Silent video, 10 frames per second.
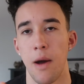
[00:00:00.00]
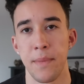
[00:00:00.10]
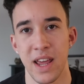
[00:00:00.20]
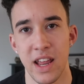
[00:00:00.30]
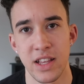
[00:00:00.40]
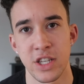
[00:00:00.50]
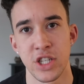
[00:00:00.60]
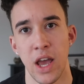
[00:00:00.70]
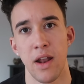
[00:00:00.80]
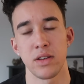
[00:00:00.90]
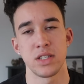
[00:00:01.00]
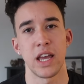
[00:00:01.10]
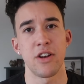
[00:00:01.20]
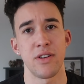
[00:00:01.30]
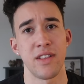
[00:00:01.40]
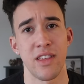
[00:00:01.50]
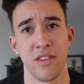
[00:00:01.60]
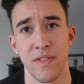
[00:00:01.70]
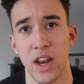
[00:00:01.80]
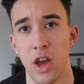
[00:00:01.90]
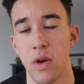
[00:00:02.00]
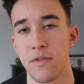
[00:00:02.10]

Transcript: I'm gonna get into shout outs later in this video.